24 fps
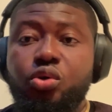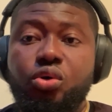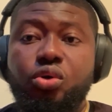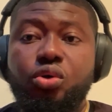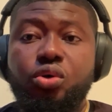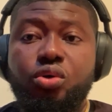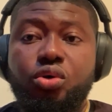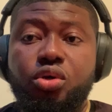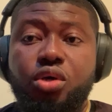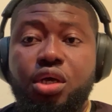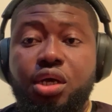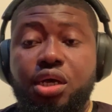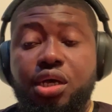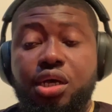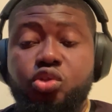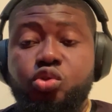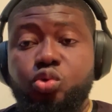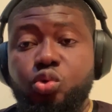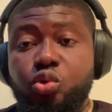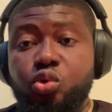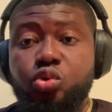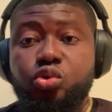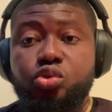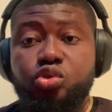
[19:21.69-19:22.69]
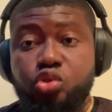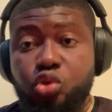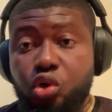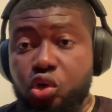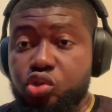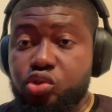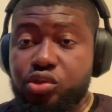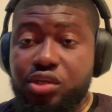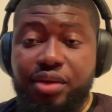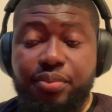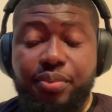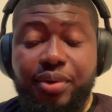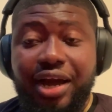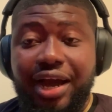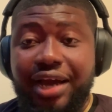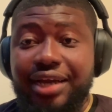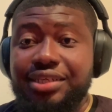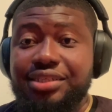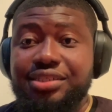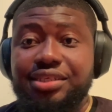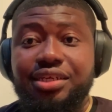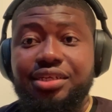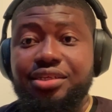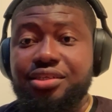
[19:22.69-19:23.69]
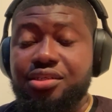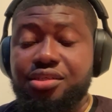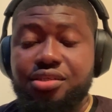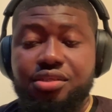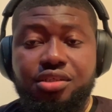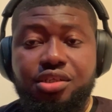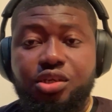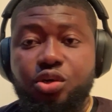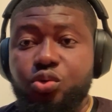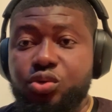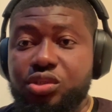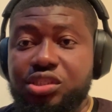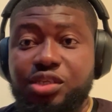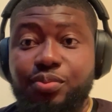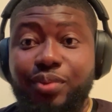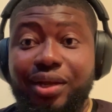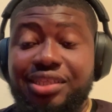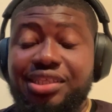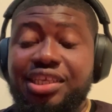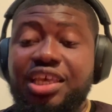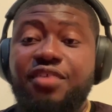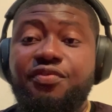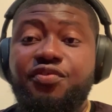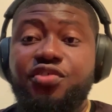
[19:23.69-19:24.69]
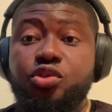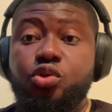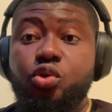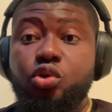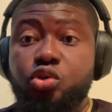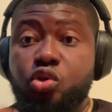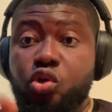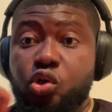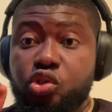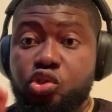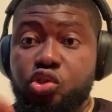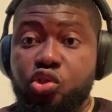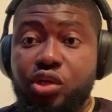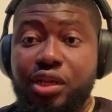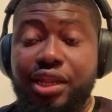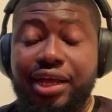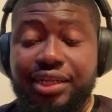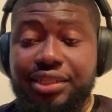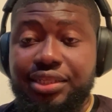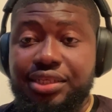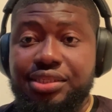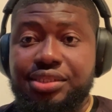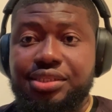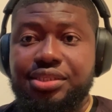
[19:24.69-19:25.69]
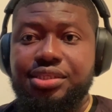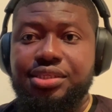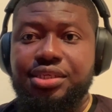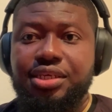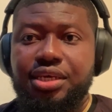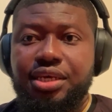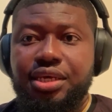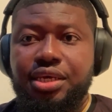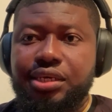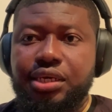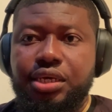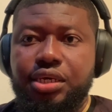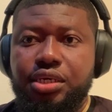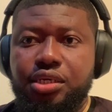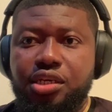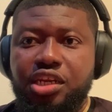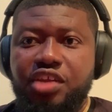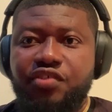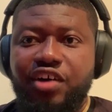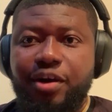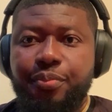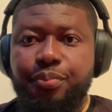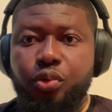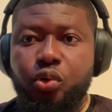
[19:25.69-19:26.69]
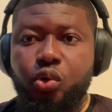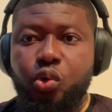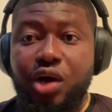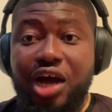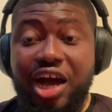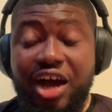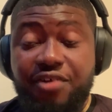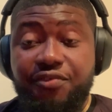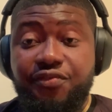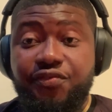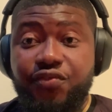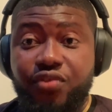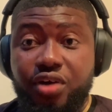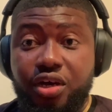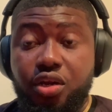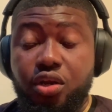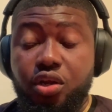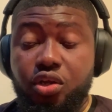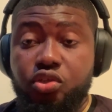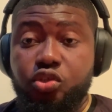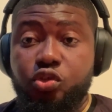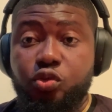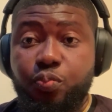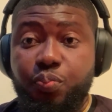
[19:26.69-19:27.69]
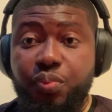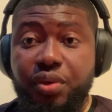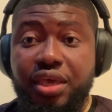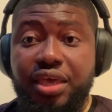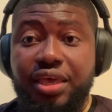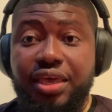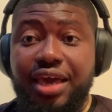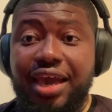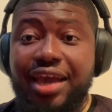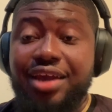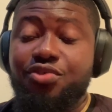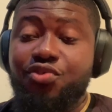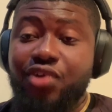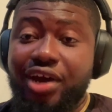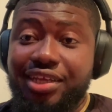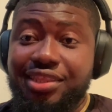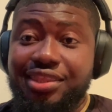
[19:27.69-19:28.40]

So Slot will talk to the guys and they will see. But if it's going to continue like this, I think Liverpool will have a lot to pay.